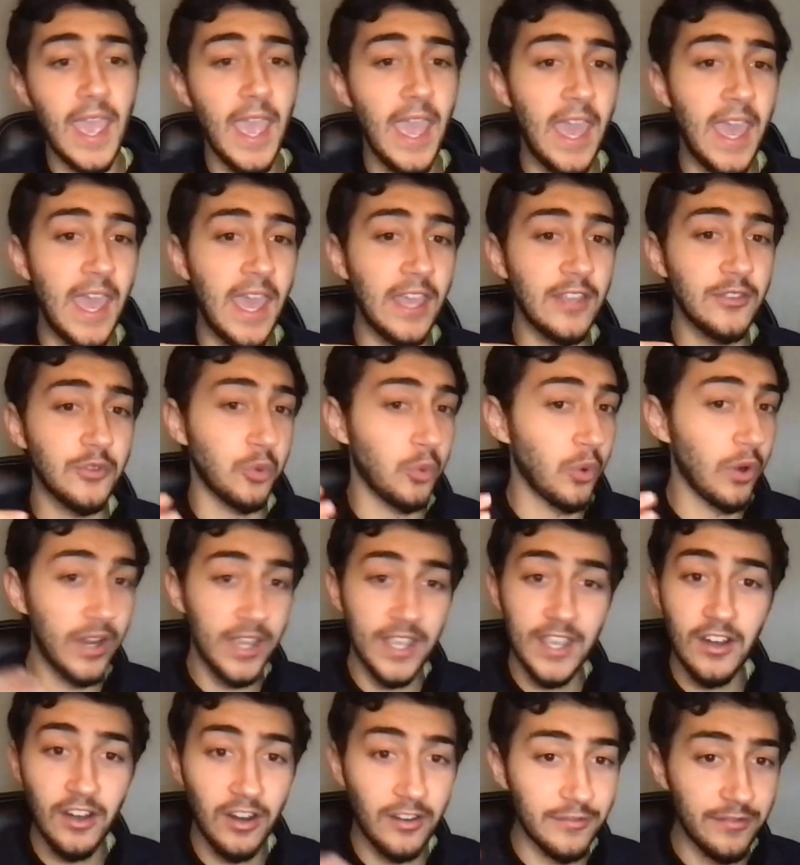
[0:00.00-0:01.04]
and we're
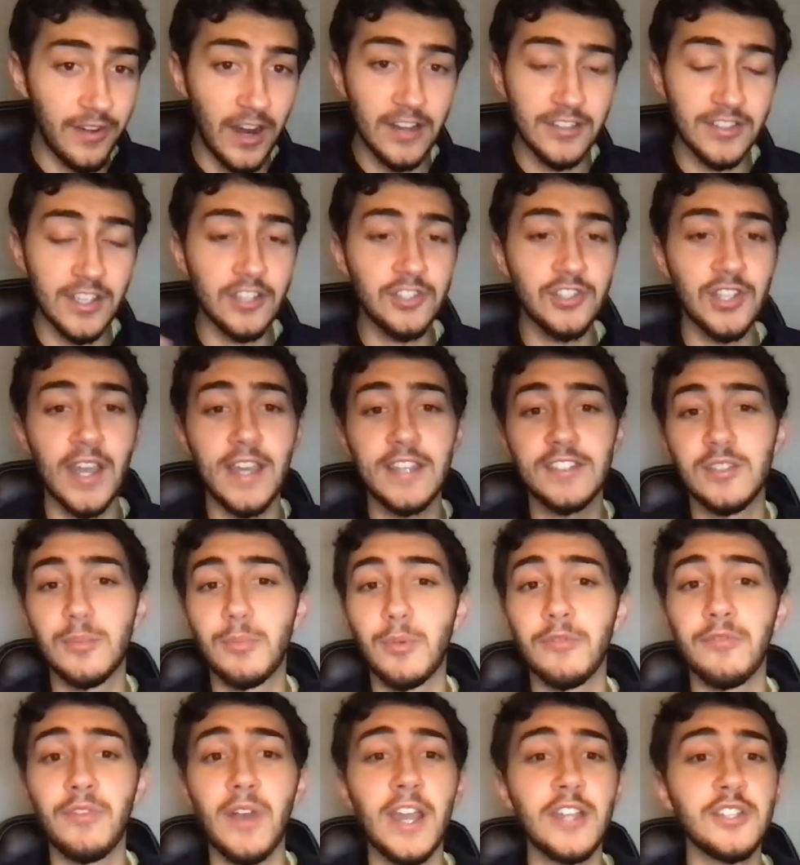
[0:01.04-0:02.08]
here on Fireside Giants to
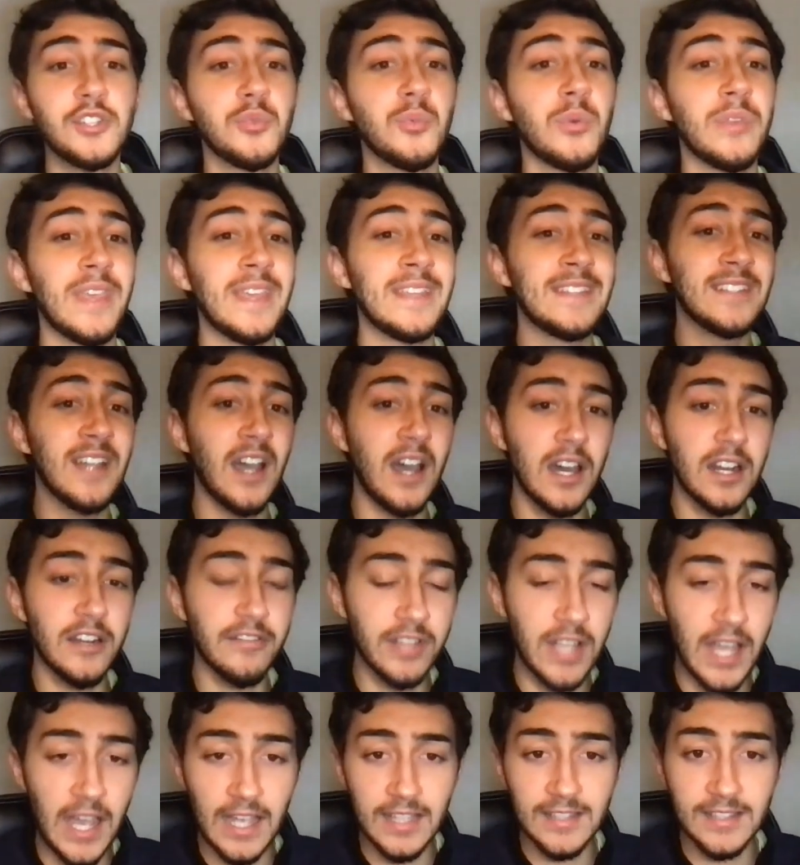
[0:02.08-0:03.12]
provide you with a ton of
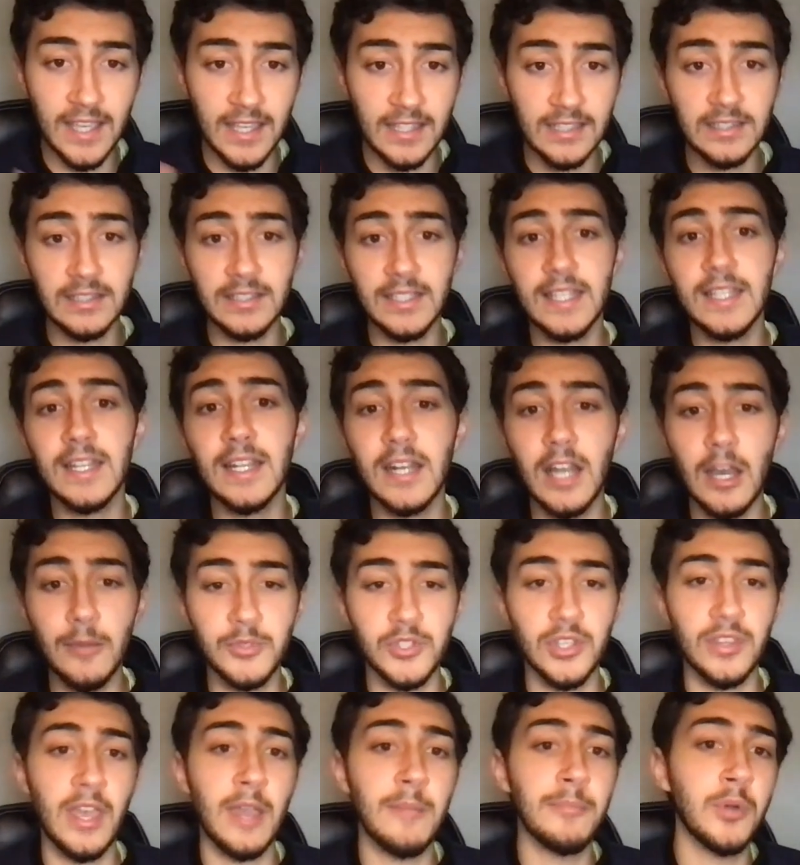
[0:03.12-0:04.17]
content leading up
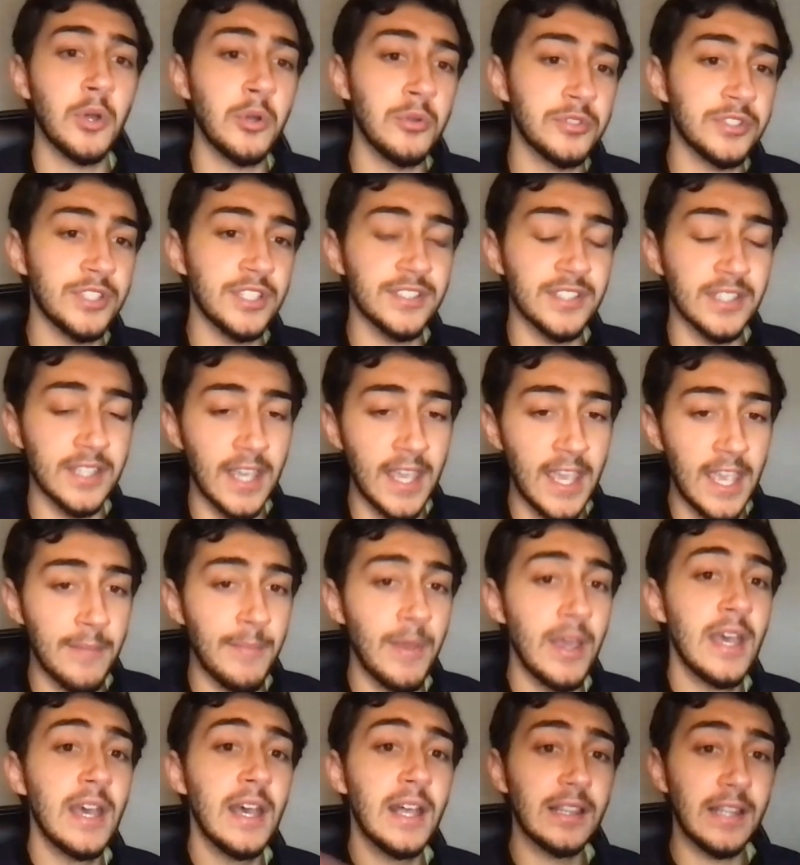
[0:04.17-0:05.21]
to that postseason game,
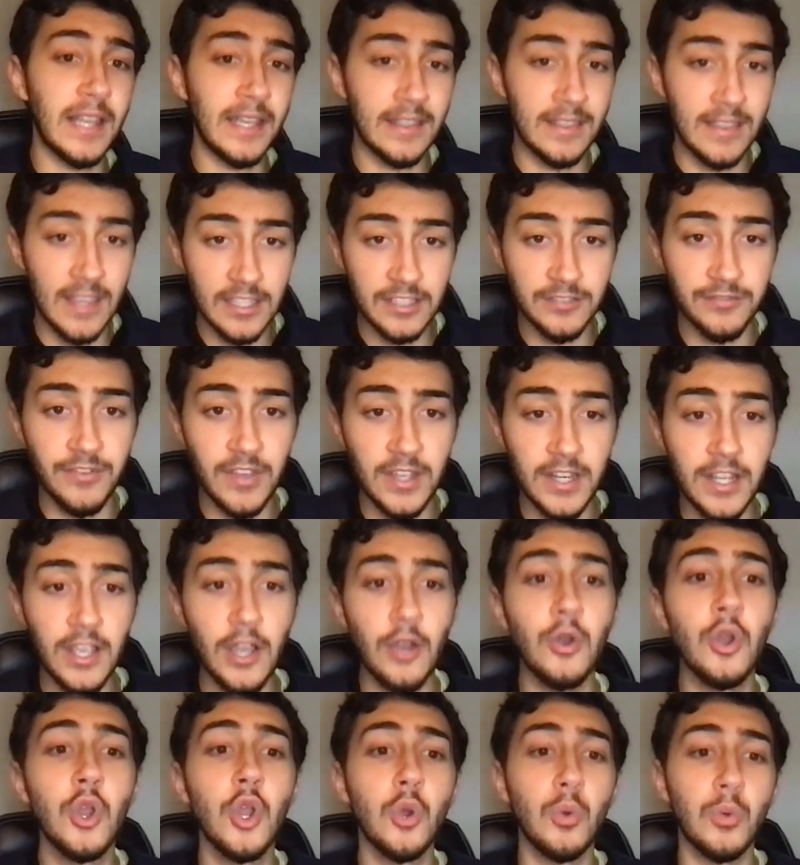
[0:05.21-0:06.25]
like this
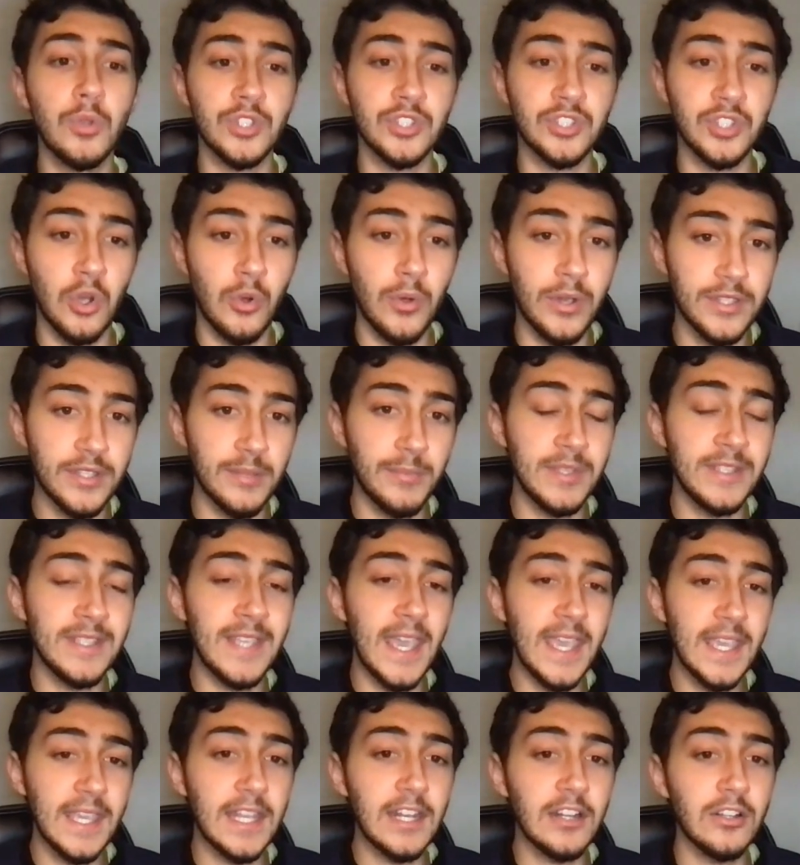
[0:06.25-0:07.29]
video, which is going to be
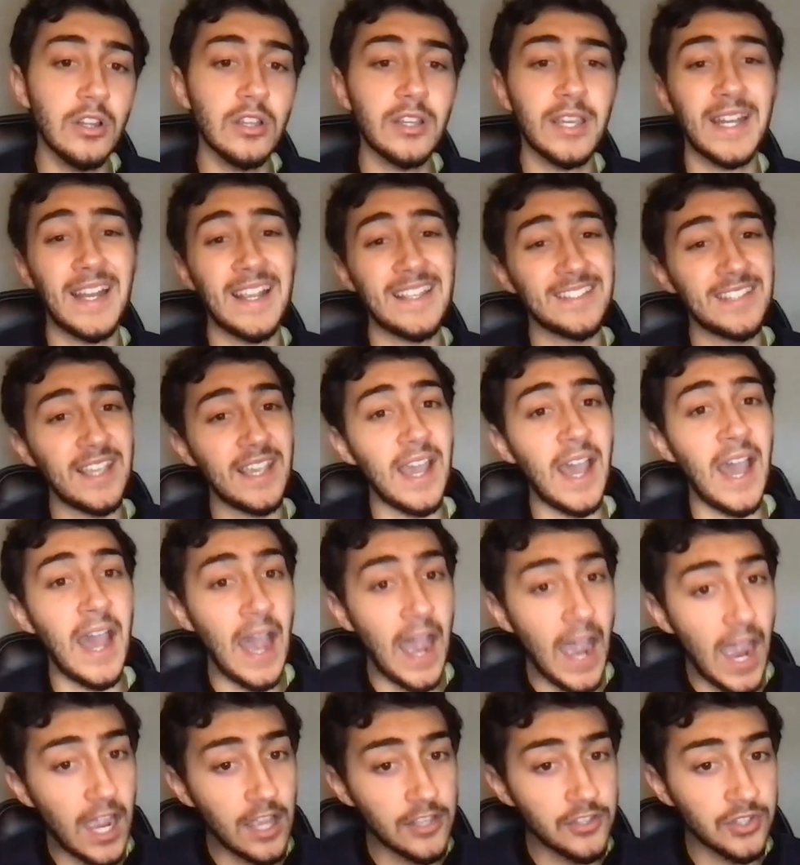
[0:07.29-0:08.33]
taking a look at Isaiah
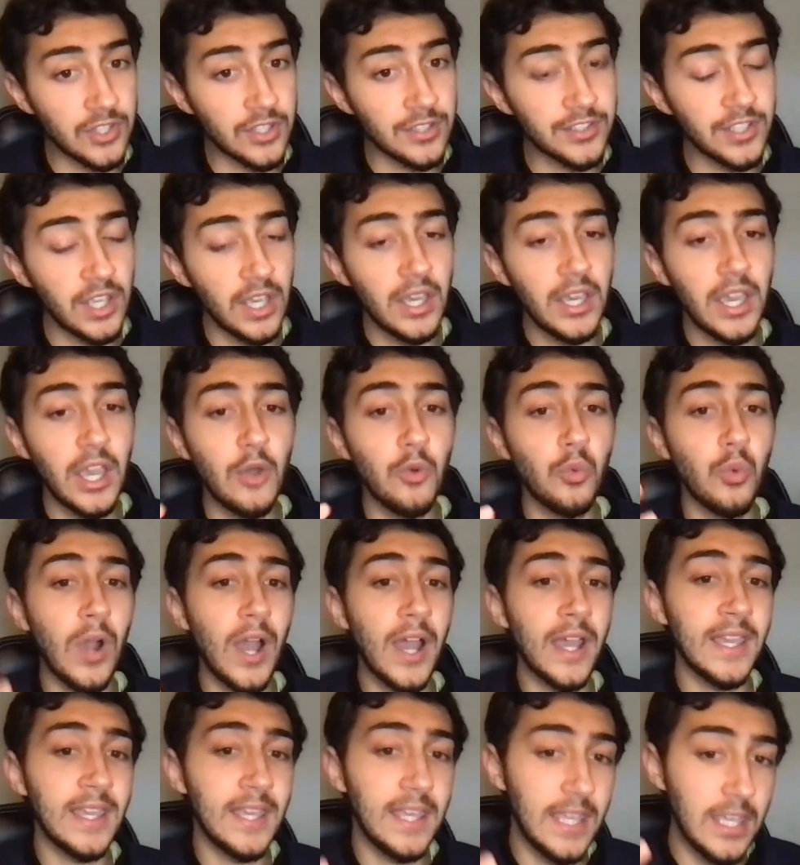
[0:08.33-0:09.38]
Hodgins and
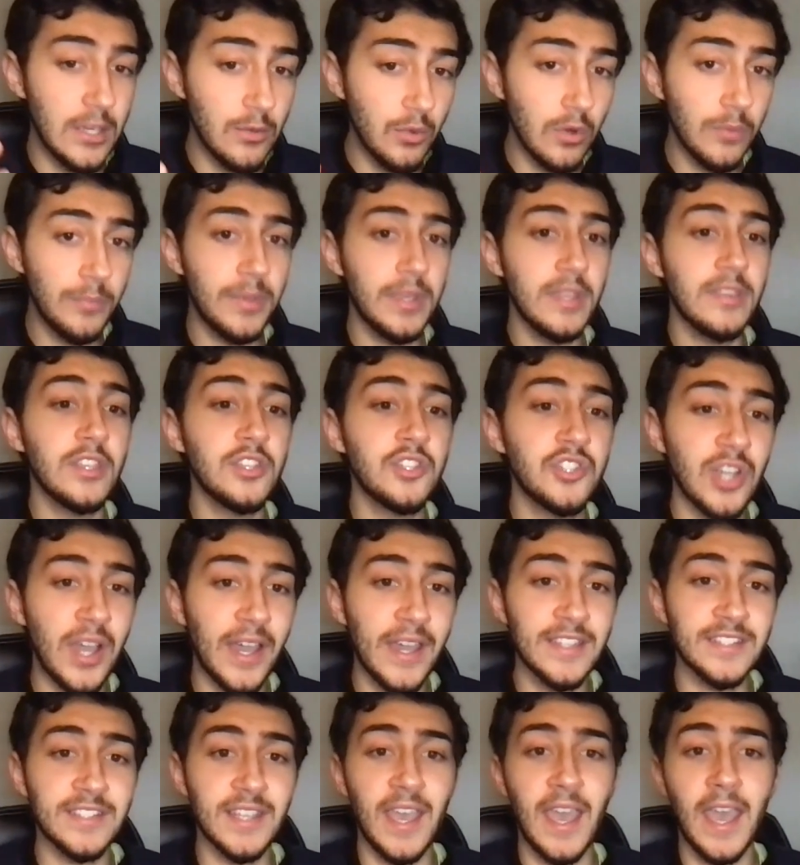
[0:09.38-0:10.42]
why he will be the
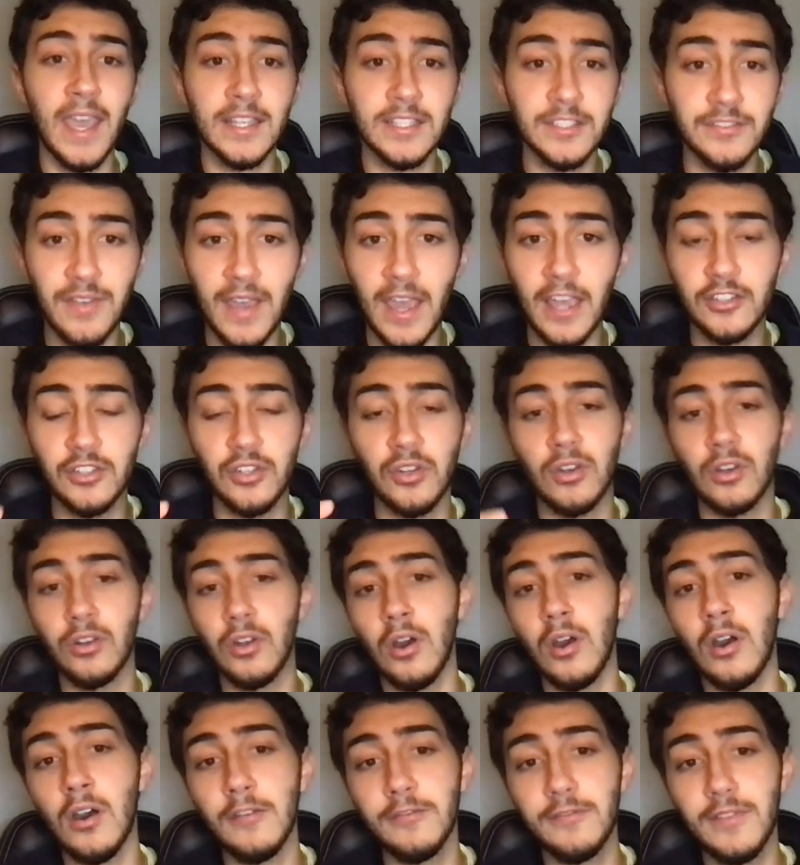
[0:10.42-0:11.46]
Giants' X factor on
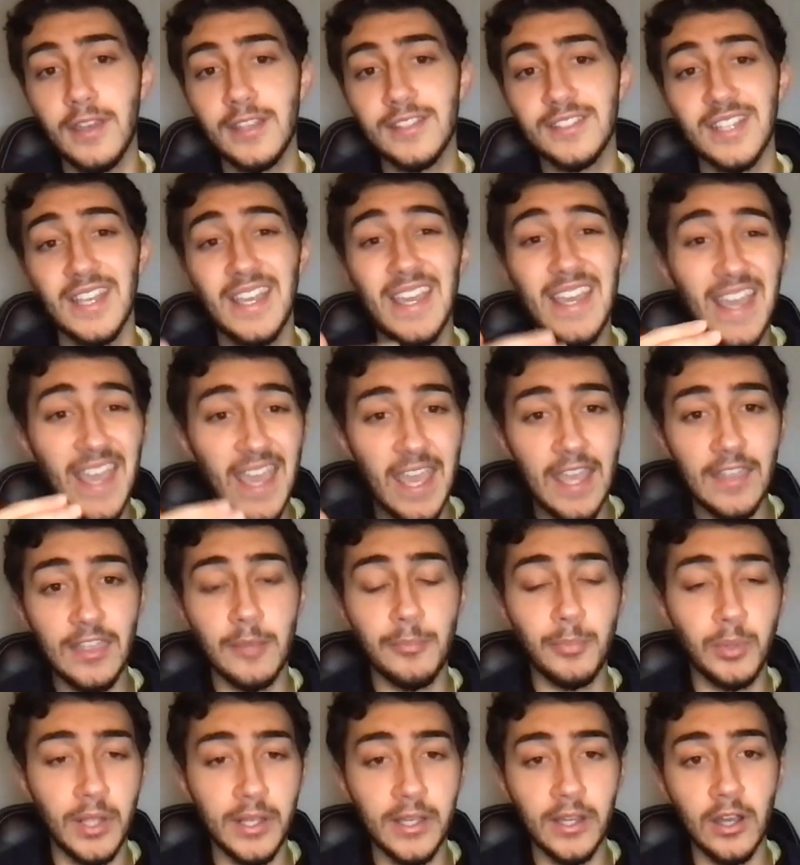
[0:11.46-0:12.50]
offense in the
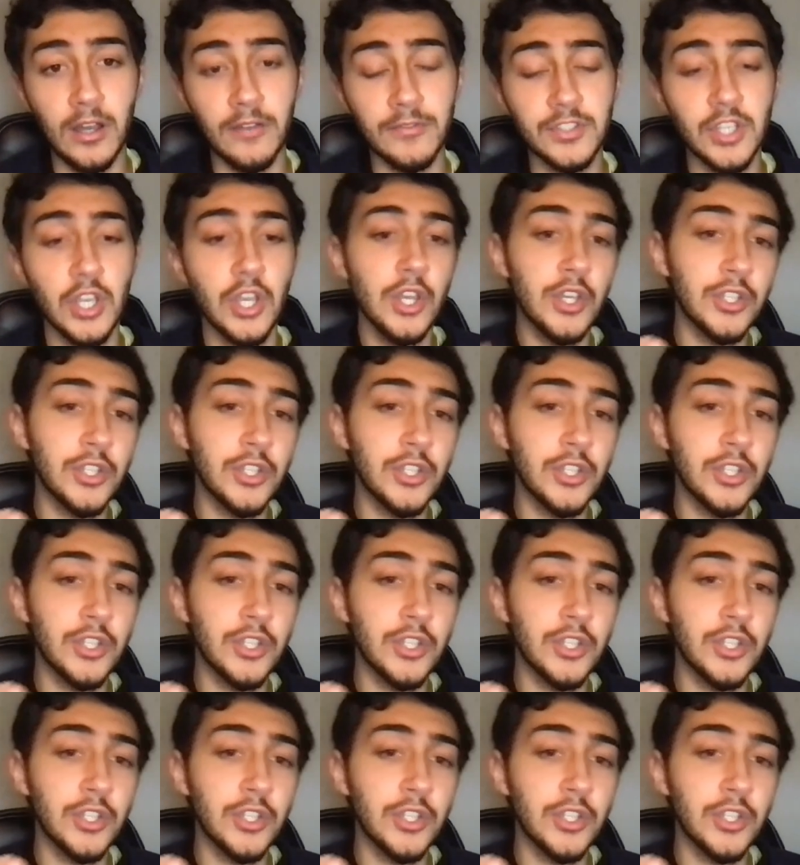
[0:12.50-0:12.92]
playoffs.